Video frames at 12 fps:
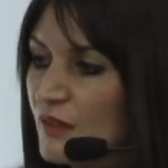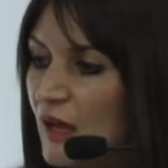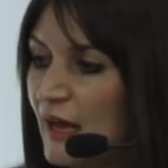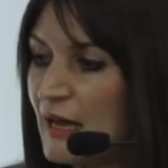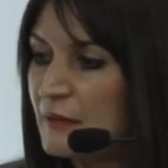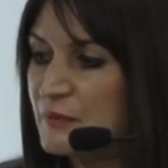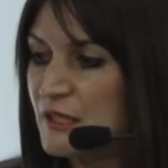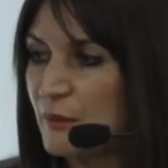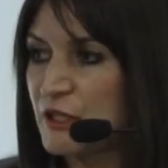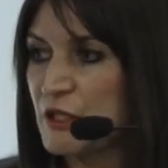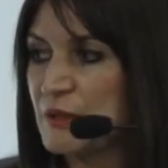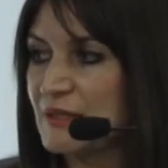so a
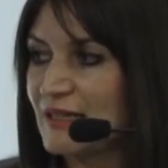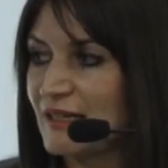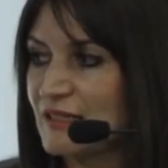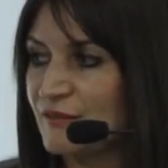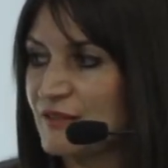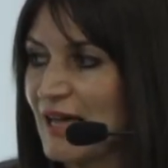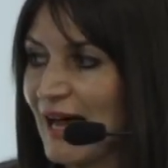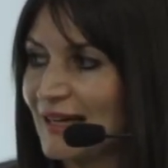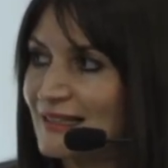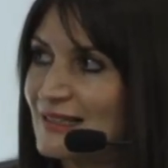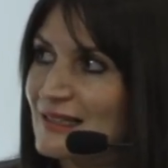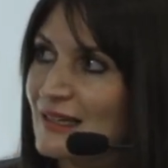new set of
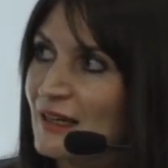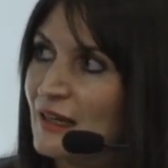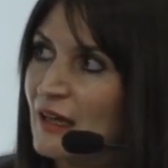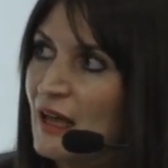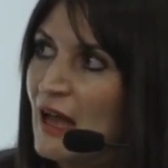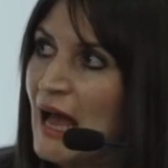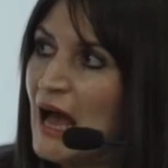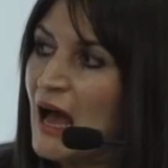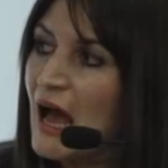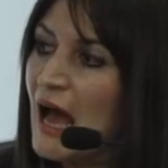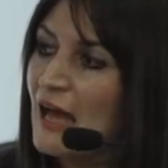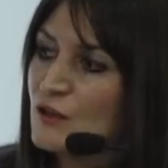tags.
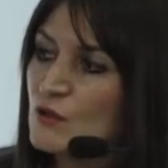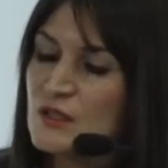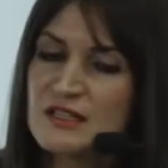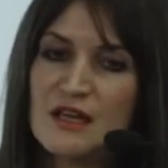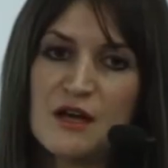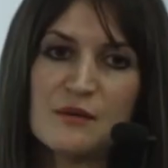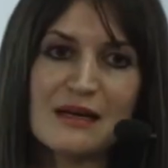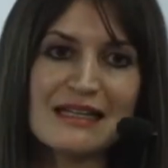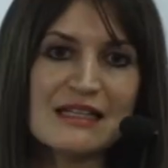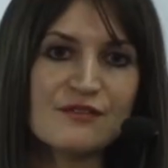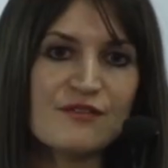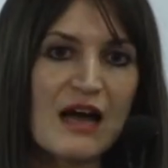And also
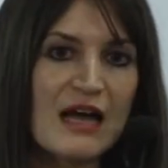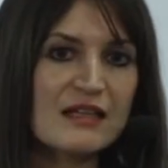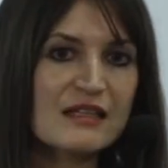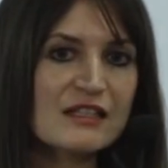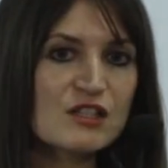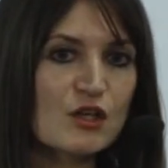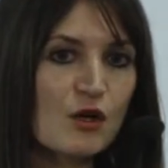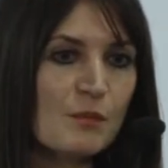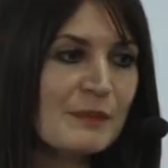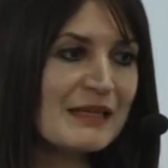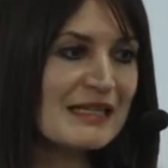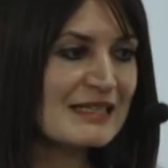e-filing to
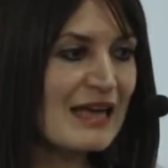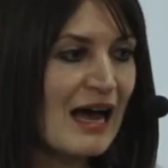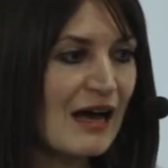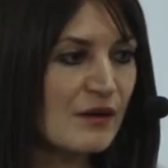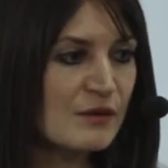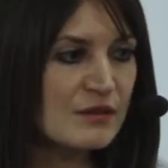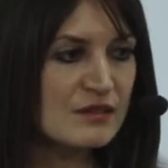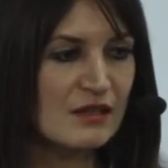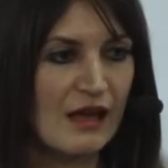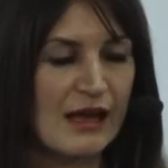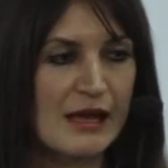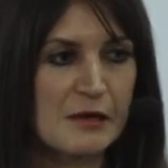Companies House.
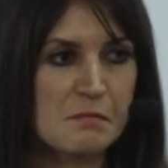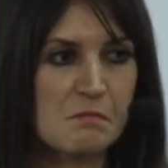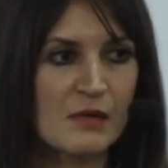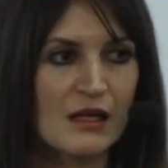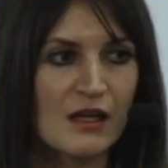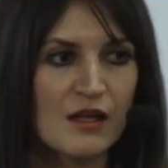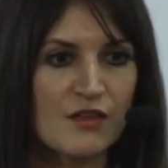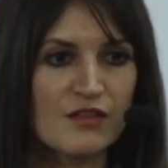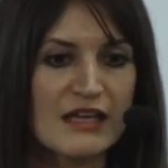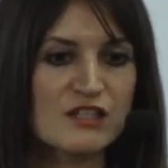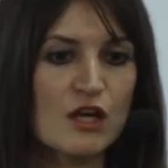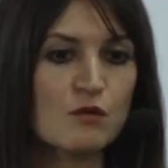
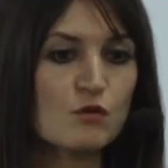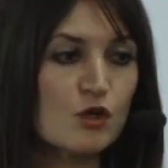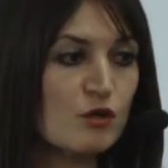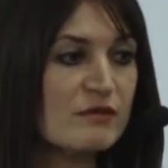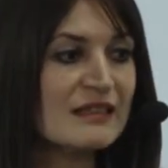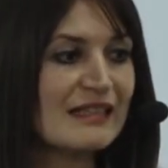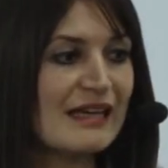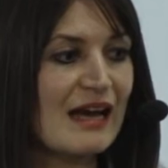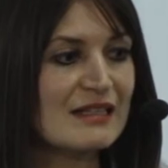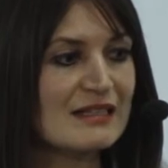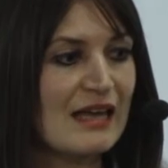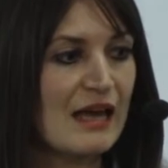They don't currently
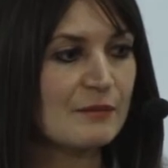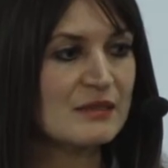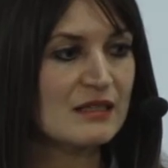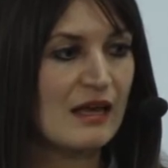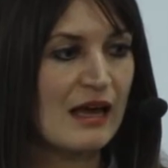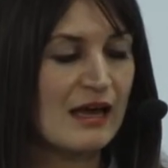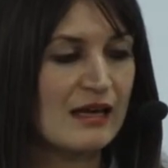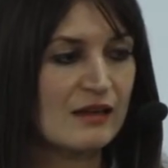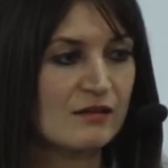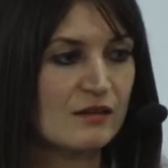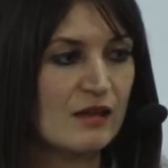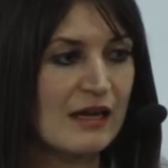accept
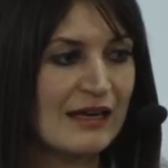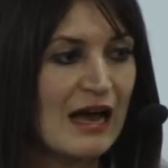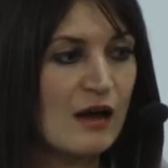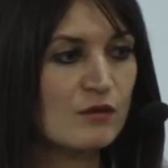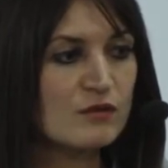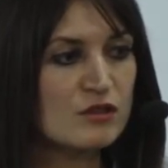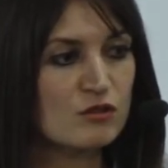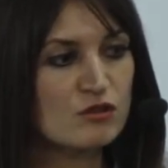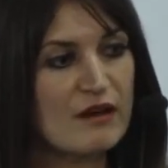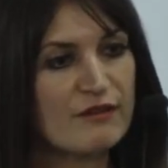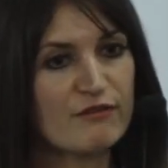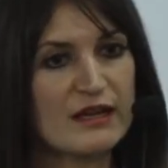accounts
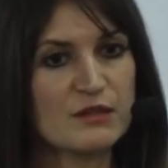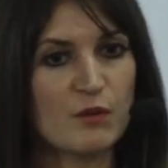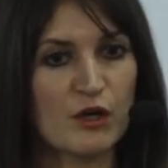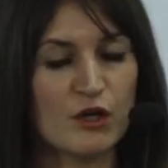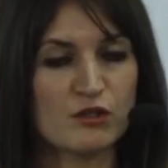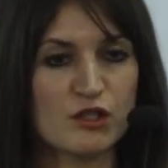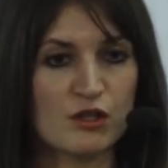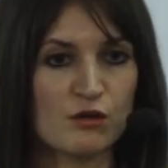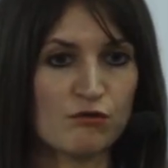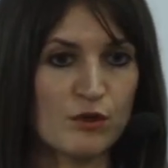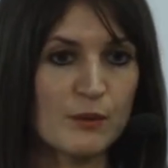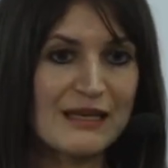under FRS 102
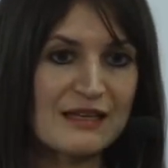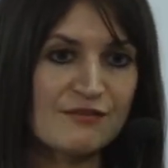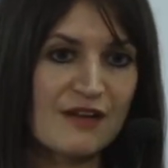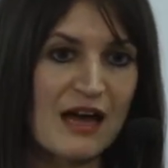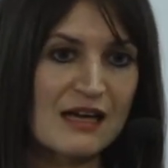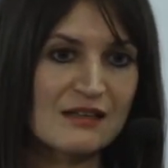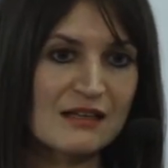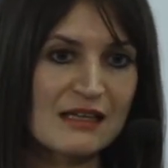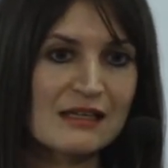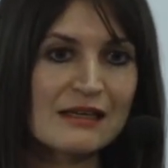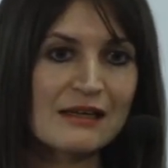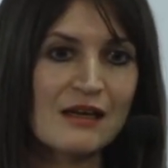through
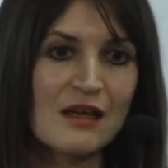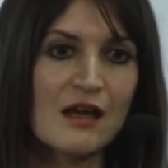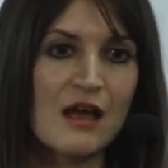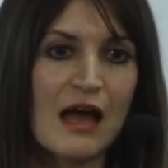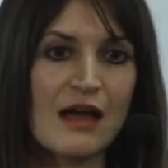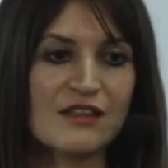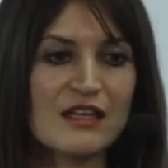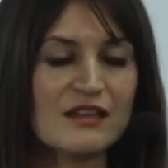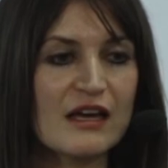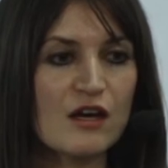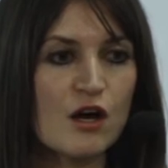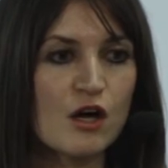e-filing. I think
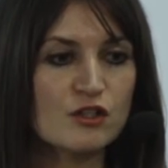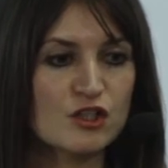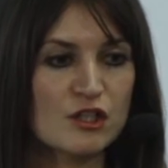they are